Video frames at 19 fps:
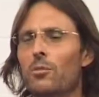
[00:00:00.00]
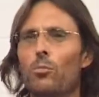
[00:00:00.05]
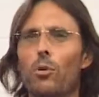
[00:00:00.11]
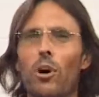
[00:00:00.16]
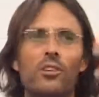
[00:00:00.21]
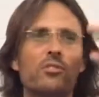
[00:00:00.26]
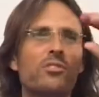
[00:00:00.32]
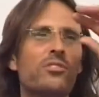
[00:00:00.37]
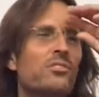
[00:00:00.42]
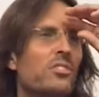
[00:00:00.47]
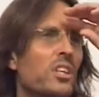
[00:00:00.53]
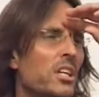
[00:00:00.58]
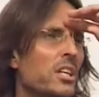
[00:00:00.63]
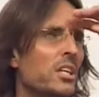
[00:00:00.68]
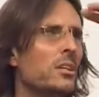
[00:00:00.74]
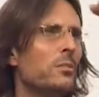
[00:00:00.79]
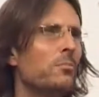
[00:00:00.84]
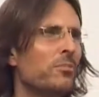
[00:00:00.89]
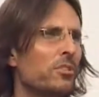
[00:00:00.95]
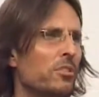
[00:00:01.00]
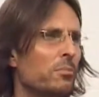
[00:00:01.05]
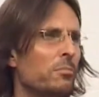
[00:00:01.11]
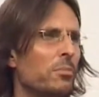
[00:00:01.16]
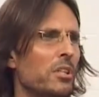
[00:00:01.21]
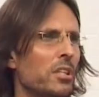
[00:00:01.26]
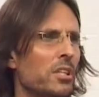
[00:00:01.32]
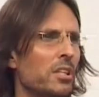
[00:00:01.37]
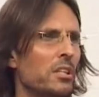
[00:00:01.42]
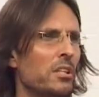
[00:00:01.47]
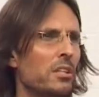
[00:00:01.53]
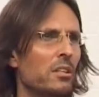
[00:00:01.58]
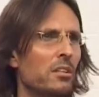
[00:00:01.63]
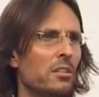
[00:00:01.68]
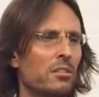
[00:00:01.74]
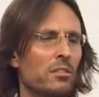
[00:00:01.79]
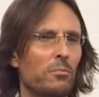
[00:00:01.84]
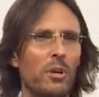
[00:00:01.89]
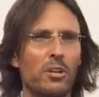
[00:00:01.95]
what seemed to be
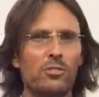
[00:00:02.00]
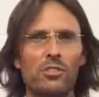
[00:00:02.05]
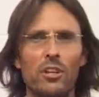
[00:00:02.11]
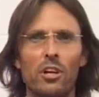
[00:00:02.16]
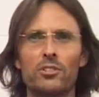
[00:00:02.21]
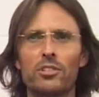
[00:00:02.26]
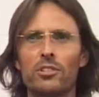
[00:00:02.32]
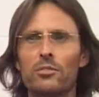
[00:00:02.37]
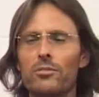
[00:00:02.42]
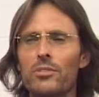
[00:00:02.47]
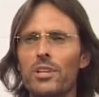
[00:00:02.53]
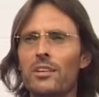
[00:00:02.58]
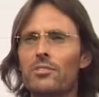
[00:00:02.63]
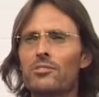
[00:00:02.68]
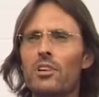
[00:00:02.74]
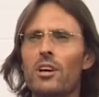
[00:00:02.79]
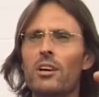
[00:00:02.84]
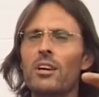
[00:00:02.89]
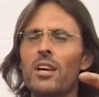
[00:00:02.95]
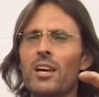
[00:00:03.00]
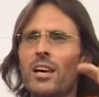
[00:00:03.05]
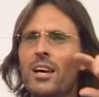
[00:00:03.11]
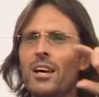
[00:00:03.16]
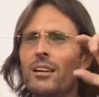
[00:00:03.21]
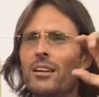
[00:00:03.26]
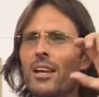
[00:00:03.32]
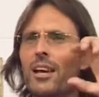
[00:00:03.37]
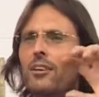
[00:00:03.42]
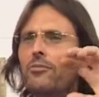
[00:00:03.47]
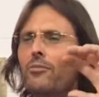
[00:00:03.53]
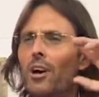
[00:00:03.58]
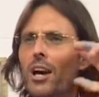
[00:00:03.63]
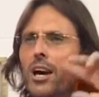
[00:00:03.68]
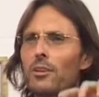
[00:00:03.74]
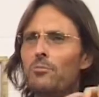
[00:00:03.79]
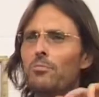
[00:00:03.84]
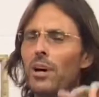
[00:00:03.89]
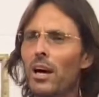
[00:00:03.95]
the most logical thing. So now if I
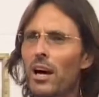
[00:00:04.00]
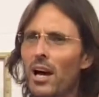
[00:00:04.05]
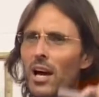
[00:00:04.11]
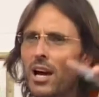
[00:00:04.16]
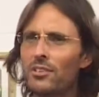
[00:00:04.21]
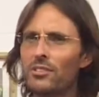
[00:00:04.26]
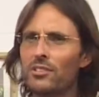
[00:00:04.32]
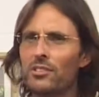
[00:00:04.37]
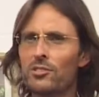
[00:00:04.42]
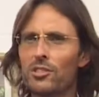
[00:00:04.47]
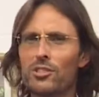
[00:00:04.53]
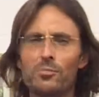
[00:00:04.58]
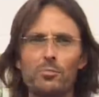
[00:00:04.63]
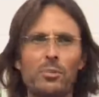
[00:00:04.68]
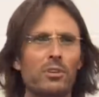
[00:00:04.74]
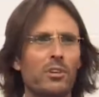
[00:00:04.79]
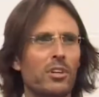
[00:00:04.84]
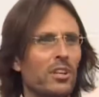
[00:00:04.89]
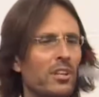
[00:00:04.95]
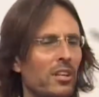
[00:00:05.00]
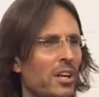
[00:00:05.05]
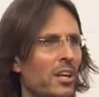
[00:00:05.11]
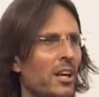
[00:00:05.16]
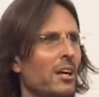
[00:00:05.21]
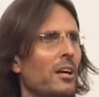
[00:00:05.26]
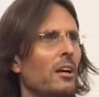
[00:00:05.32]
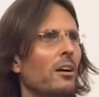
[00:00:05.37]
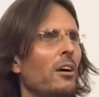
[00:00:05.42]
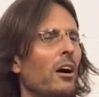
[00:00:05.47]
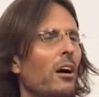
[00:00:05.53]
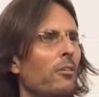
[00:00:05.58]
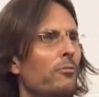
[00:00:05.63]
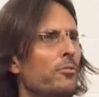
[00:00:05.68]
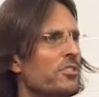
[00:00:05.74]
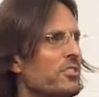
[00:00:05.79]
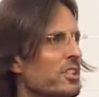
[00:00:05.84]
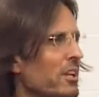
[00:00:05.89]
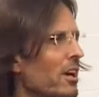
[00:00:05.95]
had passed as a spirit,
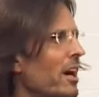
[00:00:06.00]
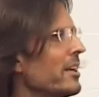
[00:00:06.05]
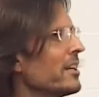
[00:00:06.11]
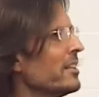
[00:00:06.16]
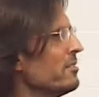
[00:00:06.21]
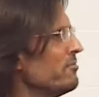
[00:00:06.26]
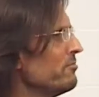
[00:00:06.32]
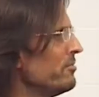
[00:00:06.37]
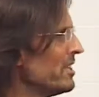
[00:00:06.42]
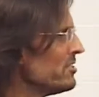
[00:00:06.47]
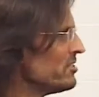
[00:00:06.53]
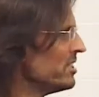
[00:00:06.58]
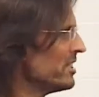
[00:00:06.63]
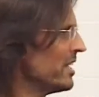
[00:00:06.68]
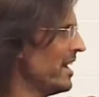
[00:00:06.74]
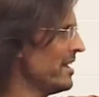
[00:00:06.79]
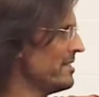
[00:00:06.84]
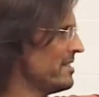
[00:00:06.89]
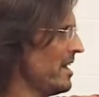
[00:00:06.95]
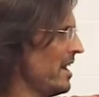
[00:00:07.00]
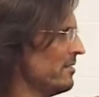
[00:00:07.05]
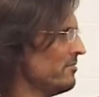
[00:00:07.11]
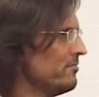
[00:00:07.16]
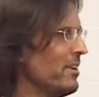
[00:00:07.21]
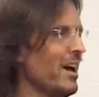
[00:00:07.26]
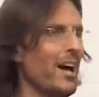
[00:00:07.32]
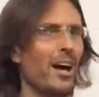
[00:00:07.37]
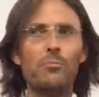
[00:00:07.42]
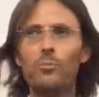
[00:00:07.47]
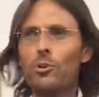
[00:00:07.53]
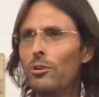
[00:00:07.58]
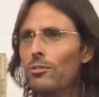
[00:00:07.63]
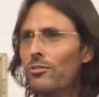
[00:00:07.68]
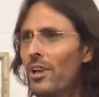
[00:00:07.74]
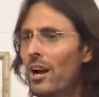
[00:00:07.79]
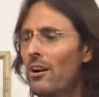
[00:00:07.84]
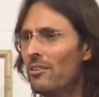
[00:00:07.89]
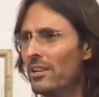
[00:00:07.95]
obviously I can investigate that far more
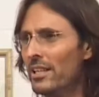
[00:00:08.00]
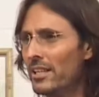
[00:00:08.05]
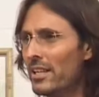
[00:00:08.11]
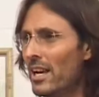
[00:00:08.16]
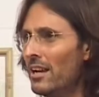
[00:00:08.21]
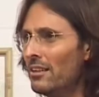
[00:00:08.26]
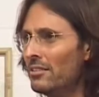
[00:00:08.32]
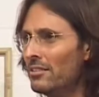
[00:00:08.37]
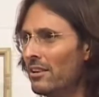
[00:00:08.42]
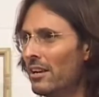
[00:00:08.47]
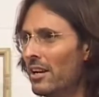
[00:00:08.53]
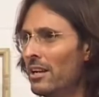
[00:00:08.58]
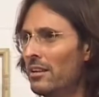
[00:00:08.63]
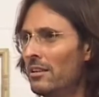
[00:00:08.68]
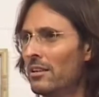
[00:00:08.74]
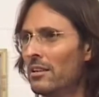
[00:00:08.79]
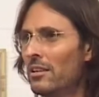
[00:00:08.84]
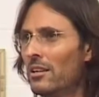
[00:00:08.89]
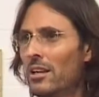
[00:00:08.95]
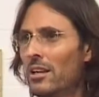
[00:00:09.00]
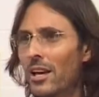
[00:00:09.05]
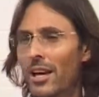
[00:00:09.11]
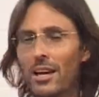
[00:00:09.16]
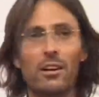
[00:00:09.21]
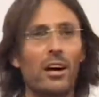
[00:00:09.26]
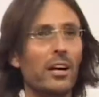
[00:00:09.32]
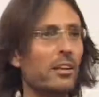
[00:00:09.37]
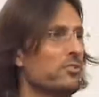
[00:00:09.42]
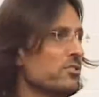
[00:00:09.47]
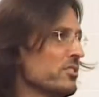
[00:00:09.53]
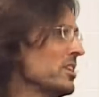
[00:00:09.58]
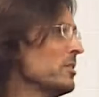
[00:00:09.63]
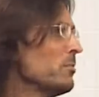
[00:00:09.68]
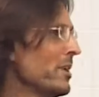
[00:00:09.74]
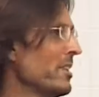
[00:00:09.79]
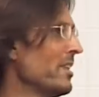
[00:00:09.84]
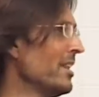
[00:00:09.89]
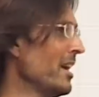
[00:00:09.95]
thoroughly, can't I? And I can see
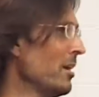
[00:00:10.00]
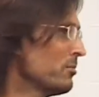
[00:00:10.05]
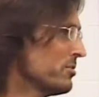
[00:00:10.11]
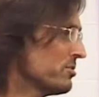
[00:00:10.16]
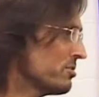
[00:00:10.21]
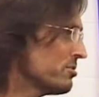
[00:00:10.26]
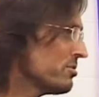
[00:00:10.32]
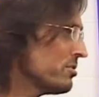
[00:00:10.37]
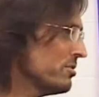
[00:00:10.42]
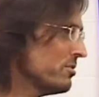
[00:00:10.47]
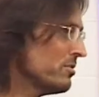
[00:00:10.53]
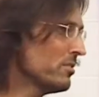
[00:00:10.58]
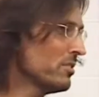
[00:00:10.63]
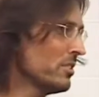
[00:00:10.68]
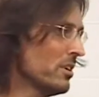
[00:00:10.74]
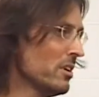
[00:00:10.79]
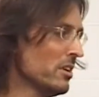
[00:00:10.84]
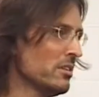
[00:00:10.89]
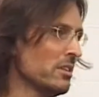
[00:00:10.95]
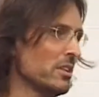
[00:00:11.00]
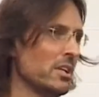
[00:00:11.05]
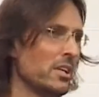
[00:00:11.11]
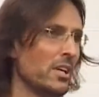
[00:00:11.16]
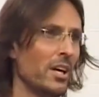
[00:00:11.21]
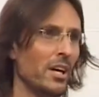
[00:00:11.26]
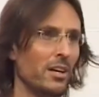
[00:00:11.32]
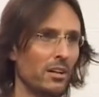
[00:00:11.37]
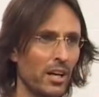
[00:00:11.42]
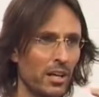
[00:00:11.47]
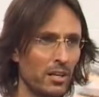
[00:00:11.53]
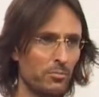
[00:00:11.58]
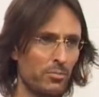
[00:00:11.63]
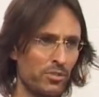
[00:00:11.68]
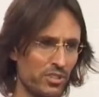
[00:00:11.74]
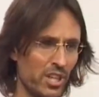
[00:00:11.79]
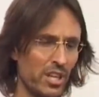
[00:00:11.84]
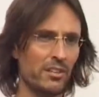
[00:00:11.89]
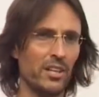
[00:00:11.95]
whether that was the truth or not. And I can
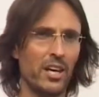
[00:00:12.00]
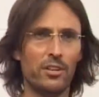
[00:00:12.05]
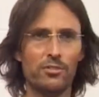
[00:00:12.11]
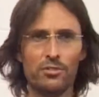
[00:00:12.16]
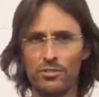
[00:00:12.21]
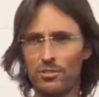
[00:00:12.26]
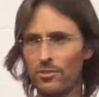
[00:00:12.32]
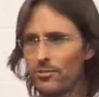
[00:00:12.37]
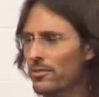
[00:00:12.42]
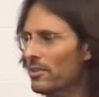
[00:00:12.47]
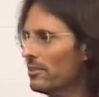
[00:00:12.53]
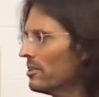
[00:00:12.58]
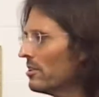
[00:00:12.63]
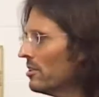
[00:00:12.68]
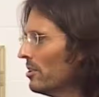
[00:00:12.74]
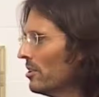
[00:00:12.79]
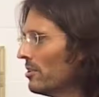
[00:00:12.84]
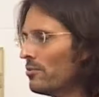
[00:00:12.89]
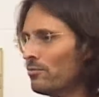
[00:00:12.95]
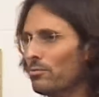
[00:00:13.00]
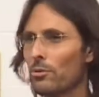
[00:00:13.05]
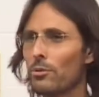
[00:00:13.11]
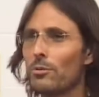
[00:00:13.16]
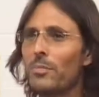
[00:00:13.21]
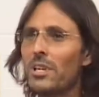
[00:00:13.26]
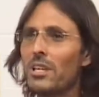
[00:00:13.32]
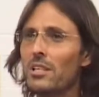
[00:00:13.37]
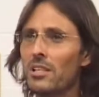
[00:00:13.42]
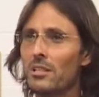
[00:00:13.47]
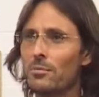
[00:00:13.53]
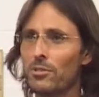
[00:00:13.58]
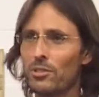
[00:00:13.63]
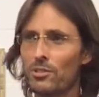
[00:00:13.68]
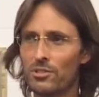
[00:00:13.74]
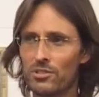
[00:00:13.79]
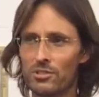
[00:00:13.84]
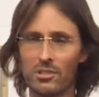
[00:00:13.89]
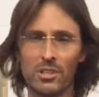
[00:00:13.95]
present that truth to the earth through a medium
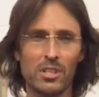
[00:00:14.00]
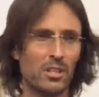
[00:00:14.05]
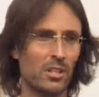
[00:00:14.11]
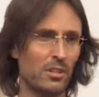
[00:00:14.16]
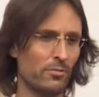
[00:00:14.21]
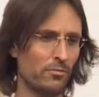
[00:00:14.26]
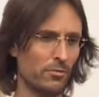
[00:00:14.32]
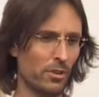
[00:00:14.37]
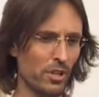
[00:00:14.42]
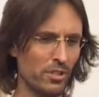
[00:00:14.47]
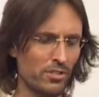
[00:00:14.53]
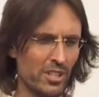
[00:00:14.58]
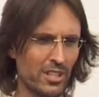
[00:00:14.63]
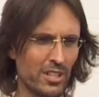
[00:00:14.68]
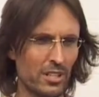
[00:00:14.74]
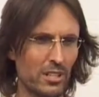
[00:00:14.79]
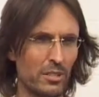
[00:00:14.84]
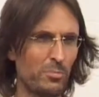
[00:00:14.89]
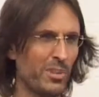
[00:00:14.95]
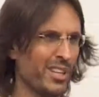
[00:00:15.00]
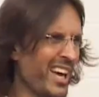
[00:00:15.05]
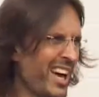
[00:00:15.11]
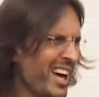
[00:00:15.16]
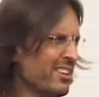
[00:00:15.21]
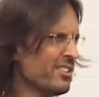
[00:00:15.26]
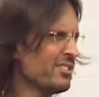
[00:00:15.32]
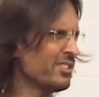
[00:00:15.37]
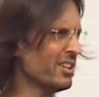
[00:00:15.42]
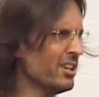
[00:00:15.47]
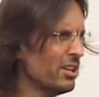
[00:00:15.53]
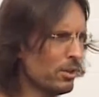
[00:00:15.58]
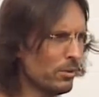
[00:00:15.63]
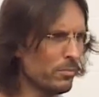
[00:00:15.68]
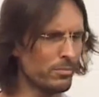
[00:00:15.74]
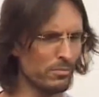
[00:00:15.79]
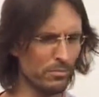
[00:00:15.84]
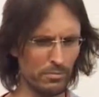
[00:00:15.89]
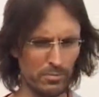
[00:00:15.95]
who's versed in it. But how does it
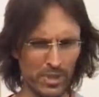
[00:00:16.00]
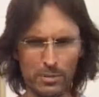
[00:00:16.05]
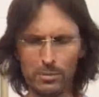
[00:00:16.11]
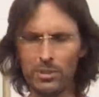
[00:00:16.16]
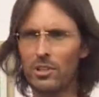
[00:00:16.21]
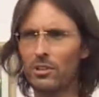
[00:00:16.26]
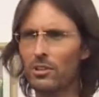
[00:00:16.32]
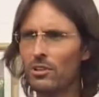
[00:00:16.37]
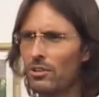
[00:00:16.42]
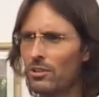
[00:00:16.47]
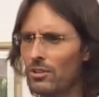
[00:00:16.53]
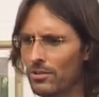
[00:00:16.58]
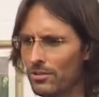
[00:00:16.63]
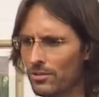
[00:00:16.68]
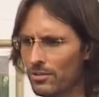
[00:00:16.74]
help people on earth?